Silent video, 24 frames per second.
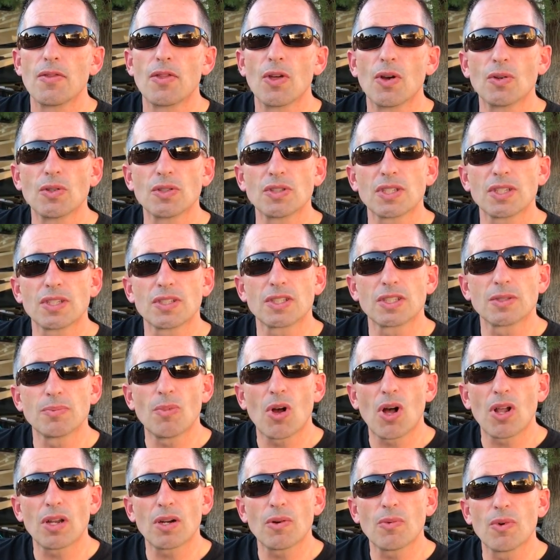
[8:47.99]
Those
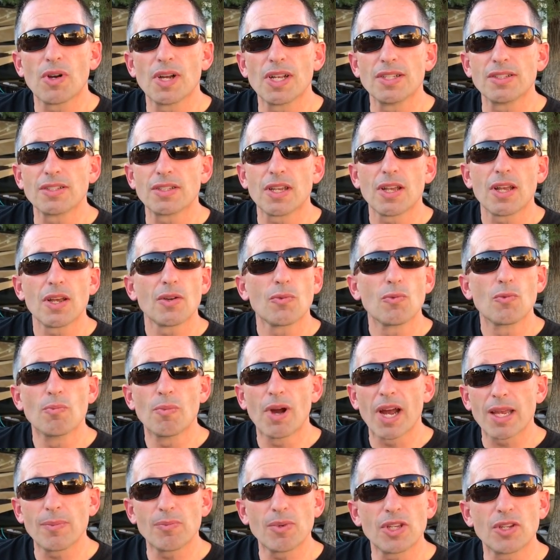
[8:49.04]
smaller ones
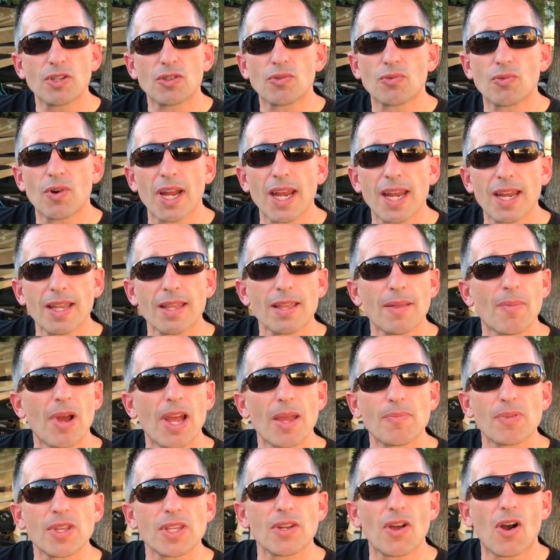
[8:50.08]
might be great and it
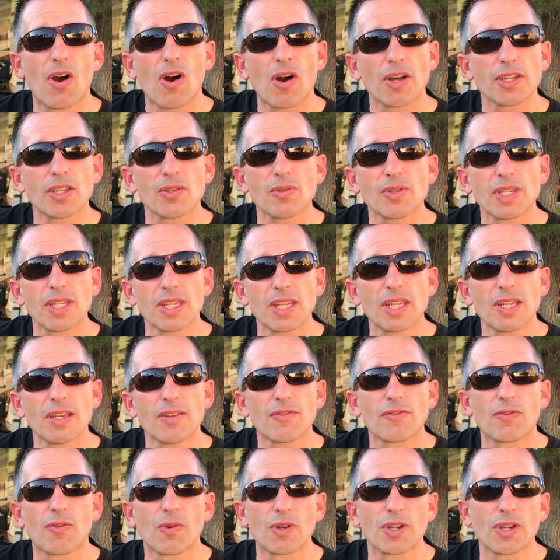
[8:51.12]
might be all you
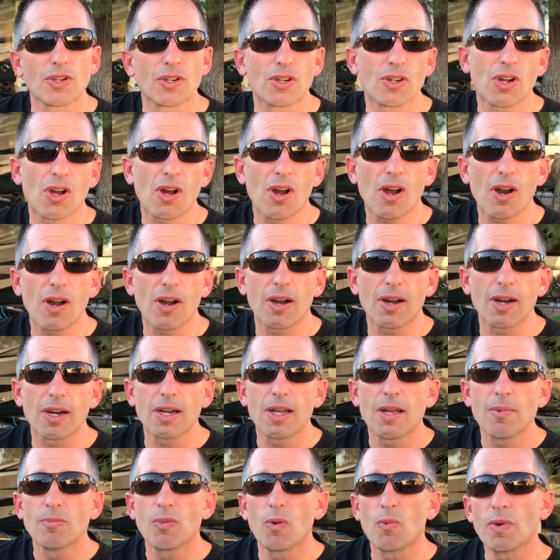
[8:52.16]
need for your car,